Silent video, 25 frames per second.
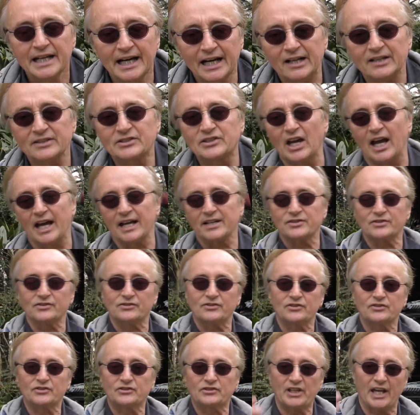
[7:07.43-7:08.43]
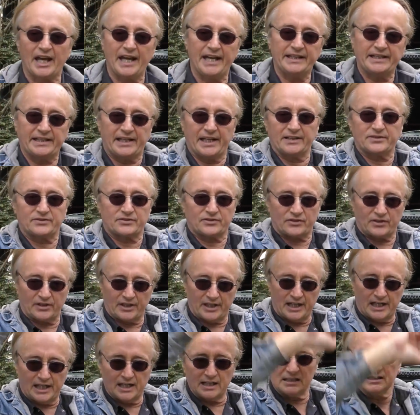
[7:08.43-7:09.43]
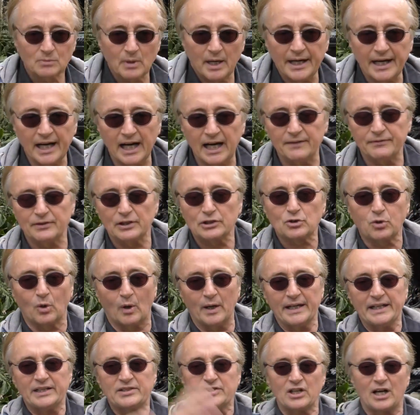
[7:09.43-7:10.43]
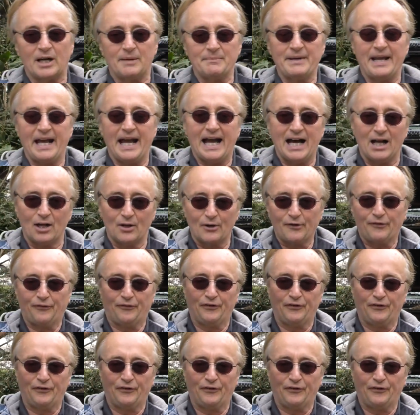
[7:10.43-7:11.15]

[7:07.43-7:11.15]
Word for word: Here in Texas, the state gets their whatever, 20 something dollar